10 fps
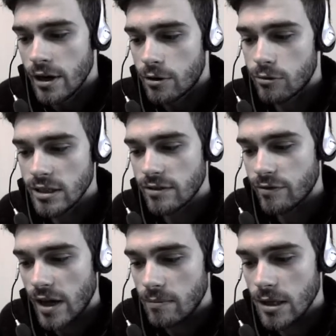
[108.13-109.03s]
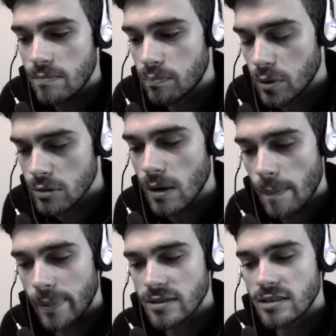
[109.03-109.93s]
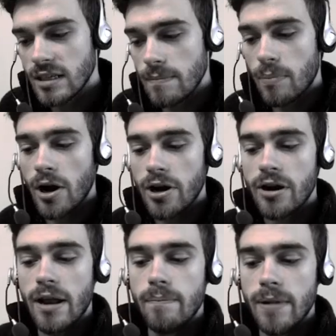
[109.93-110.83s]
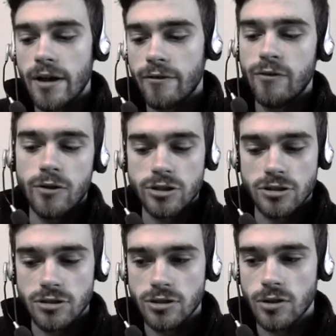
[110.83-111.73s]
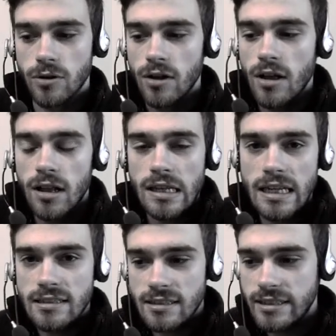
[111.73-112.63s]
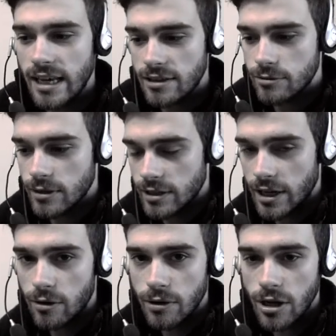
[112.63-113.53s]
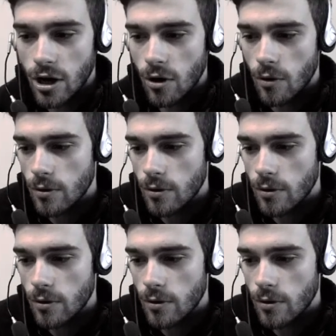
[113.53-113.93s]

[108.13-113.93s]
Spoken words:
raise a family, build my business empire, and make a fortune. So let's get to it. Here we go.